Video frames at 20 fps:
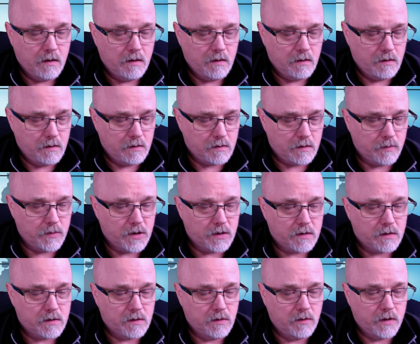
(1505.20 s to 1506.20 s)
So I'm just
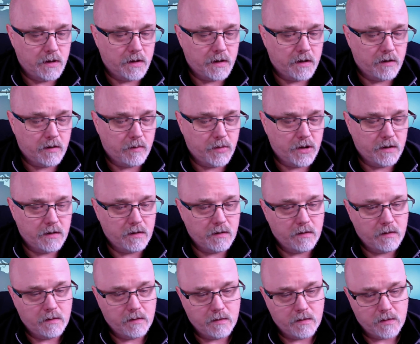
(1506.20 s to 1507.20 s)
slowing it down a bit
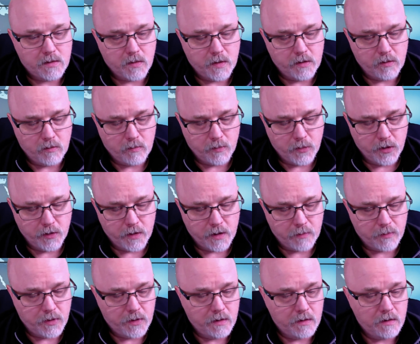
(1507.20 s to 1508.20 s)
so I don't burn up
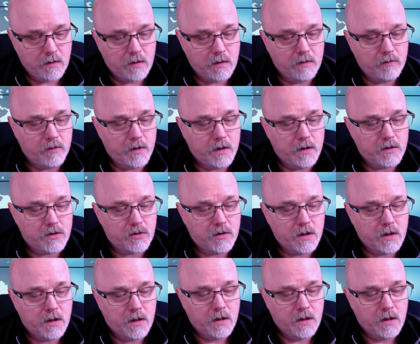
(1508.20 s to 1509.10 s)
on re-entry.